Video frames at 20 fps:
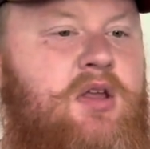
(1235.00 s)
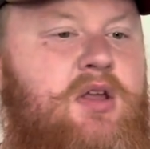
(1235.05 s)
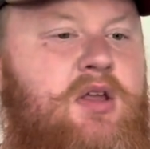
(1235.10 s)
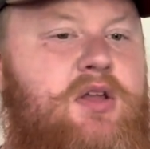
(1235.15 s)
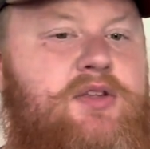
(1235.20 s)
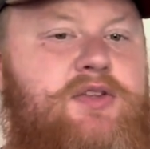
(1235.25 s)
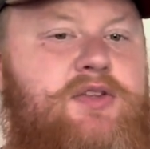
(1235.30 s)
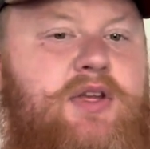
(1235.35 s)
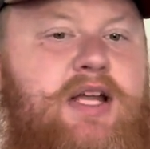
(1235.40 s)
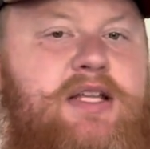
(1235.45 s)

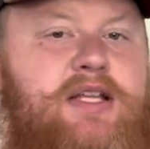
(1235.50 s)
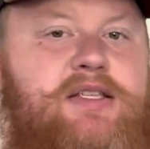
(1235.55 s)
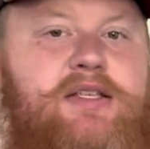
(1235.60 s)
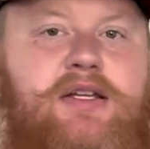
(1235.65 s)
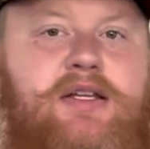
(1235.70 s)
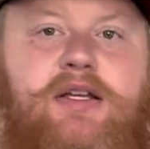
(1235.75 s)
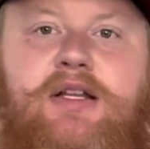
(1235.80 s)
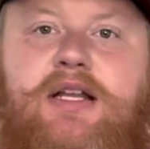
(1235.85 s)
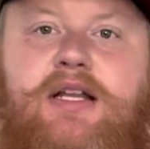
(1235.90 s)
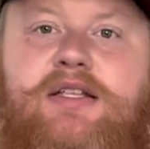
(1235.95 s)
So that's
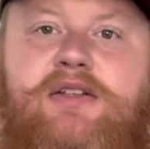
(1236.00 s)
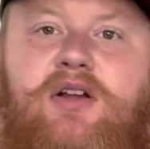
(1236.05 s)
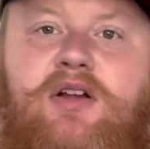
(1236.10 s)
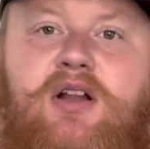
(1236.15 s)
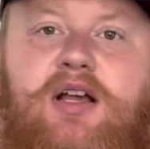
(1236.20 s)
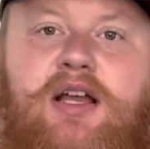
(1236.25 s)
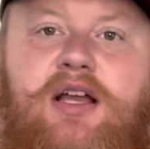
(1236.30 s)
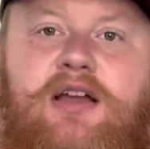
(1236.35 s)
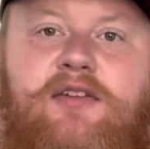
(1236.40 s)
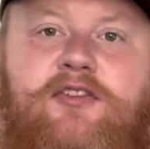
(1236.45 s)
all
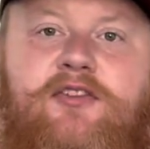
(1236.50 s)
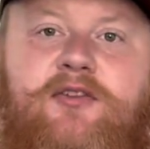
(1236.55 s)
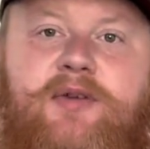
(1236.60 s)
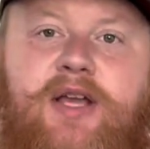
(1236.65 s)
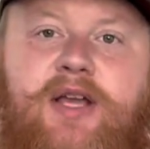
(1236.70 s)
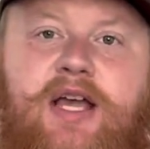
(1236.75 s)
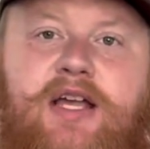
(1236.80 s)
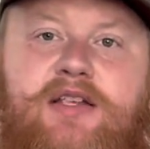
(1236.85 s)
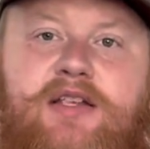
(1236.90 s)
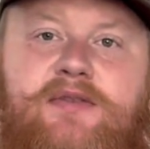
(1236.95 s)
I got from you
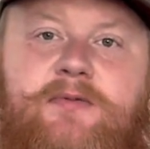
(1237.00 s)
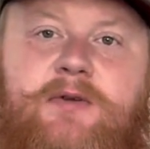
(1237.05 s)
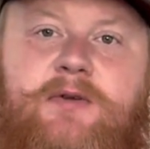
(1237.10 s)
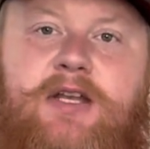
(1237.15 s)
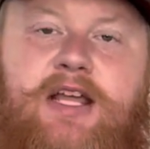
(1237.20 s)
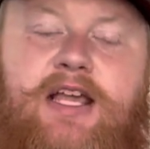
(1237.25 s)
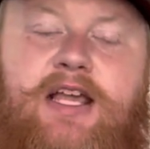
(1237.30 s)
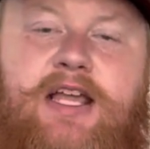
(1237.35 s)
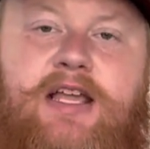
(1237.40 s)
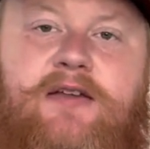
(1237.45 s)
guys from
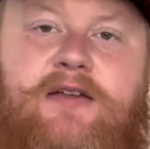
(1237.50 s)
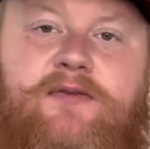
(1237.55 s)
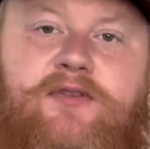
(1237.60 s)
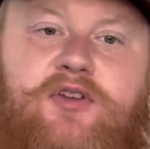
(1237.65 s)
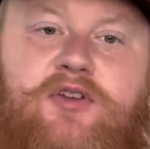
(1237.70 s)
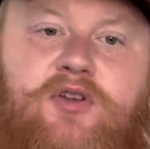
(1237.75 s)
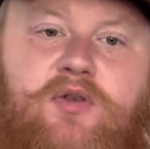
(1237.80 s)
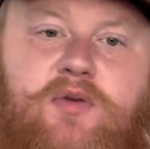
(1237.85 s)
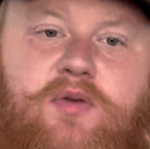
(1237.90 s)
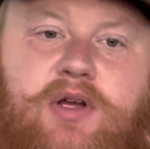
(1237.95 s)
today. If
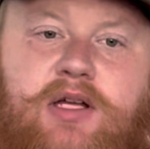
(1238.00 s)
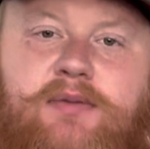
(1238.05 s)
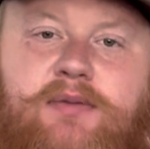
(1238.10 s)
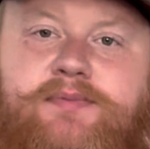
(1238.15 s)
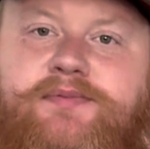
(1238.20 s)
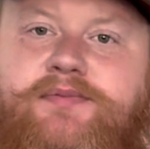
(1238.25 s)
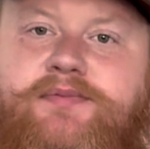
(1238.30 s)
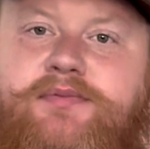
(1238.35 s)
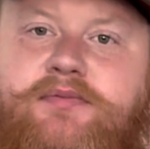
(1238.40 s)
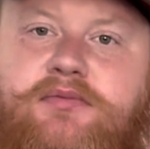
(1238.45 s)
you
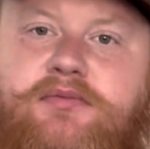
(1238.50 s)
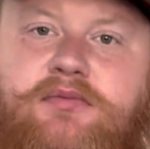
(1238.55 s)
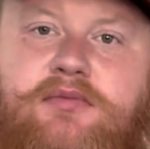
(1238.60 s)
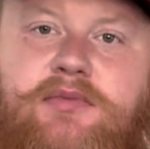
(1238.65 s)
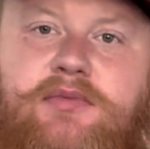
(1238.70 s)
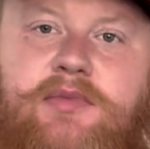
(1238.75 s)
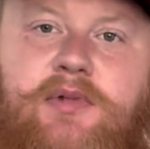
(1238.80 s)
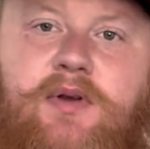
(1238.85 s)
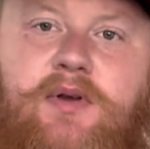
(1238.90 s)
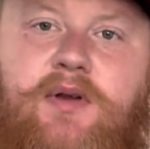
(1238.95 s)

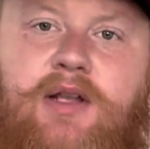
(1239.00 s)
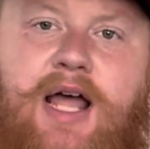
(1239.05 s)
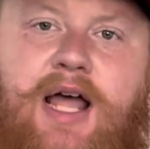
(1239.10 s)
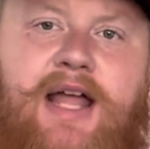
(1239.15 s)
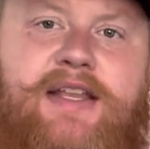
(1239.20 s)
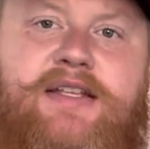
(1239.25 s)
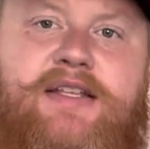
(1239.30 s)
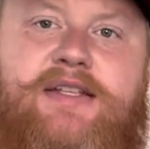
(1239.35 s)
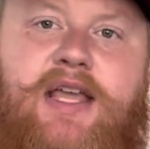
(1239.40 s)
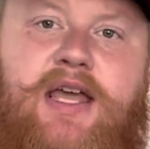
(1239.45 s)
like
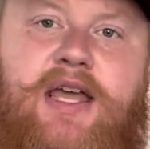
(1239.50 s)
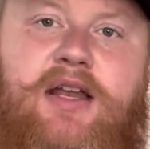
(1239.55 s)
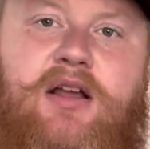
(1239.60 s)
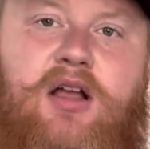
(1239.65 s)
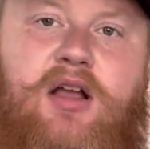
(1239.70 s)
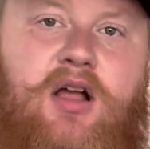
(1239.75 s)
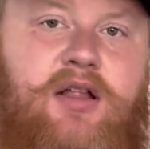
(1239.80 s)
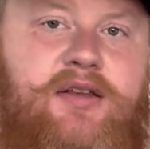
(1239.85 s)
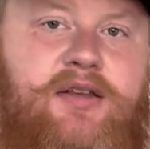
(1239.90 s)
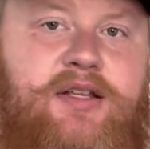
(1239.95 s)
this kind of
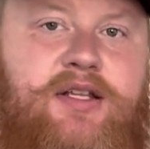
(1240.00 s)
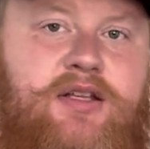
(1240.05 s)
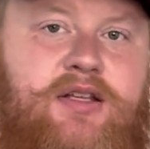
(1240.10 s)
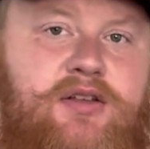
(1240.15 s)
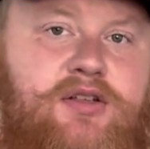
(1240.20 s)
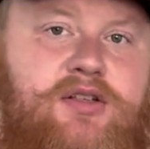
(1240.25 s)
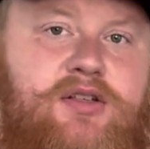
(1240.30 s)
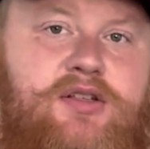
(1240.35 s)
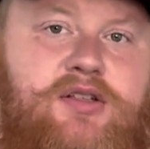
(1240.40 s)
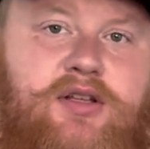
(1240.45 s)
content,
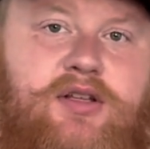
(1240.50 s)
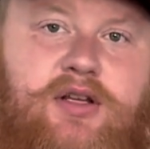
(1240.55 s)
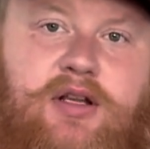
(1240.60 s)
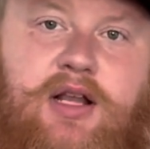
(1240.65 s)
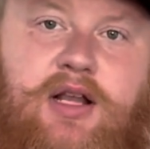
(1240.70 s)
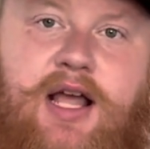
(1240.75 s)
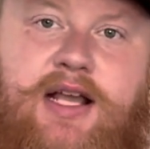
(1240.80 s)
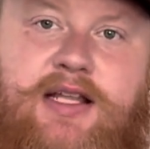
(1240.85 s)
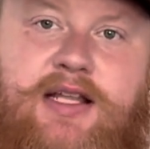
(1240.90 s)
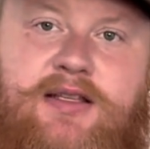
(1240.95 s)
just
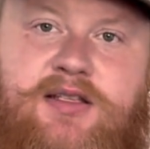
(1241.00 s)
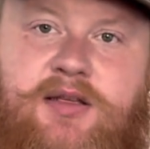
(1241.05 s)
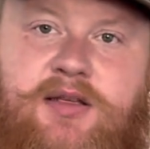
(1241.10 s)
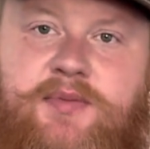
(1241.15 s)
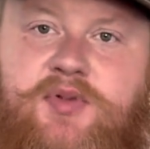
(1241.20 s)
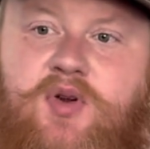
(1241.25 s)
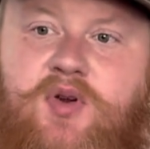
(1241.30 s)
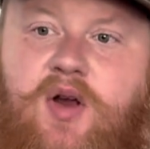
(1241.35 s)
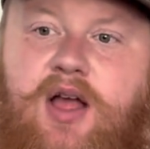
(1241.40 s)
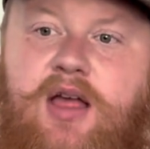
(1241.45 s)
like and
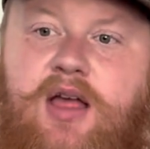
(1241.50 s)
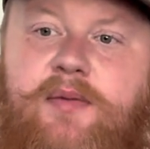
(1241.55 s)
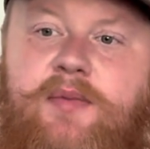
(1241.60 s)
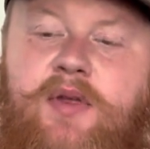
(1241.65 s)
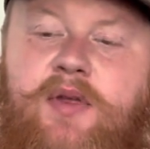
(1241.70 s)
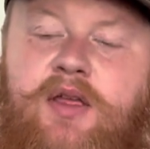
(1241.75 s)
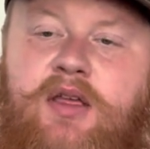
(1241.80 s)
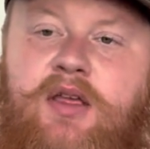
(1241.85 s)
subscribe.